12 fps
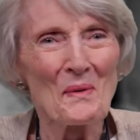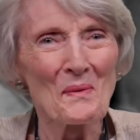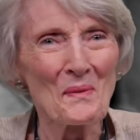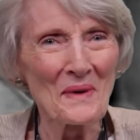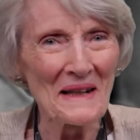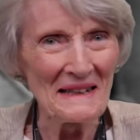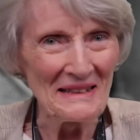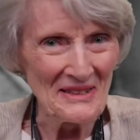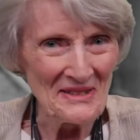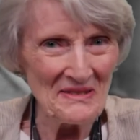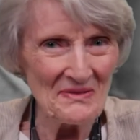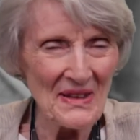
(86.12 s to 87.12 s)

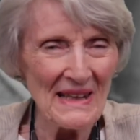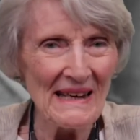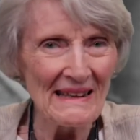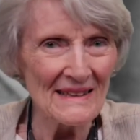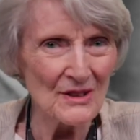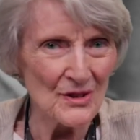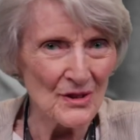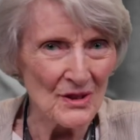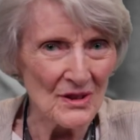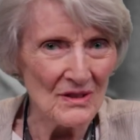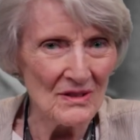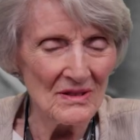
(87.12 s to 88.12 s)
well, the
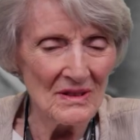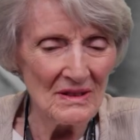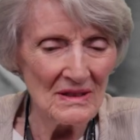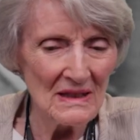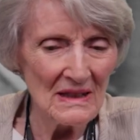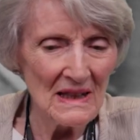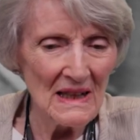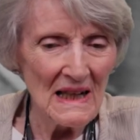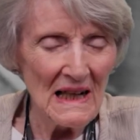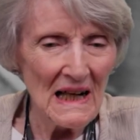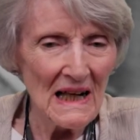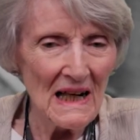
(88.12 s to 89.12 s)
editor,
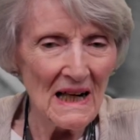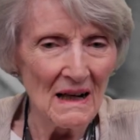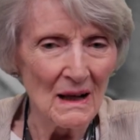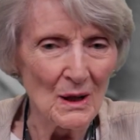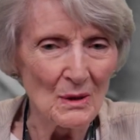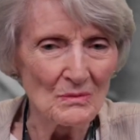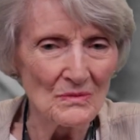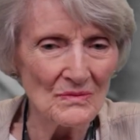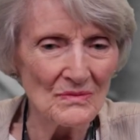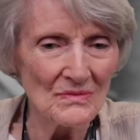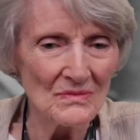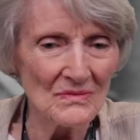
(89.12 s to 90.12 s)

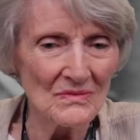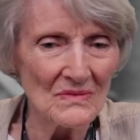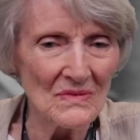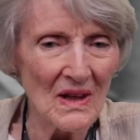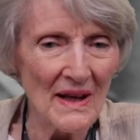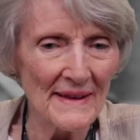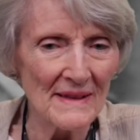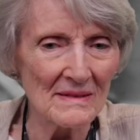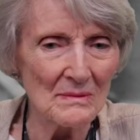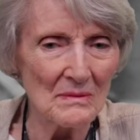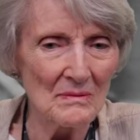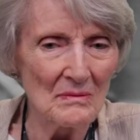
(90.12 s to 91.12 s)
um, like
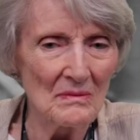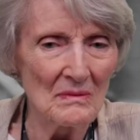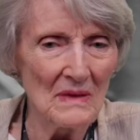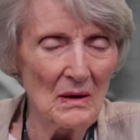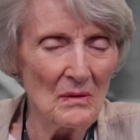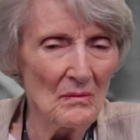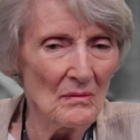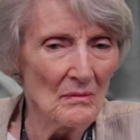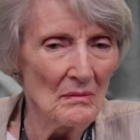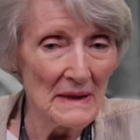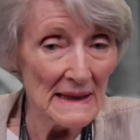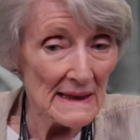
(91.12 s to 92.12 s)

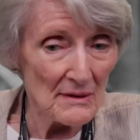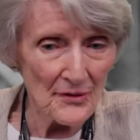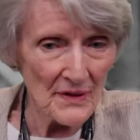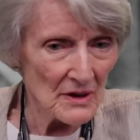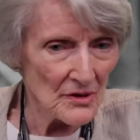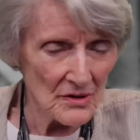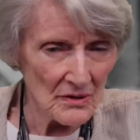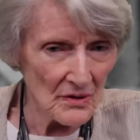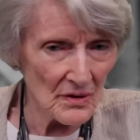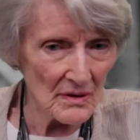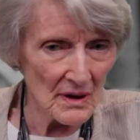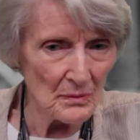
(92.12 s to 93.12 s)
many
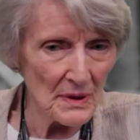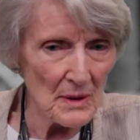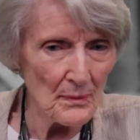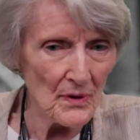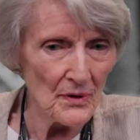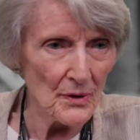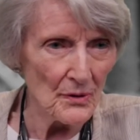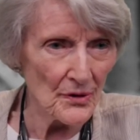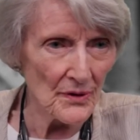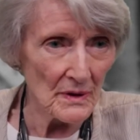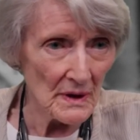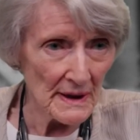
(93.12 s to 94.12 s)
functions that people use
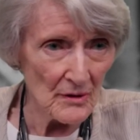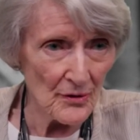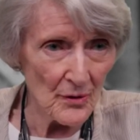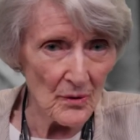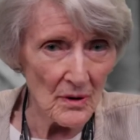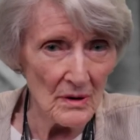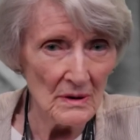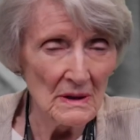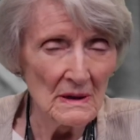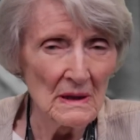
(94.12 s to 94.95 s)
the LINC for,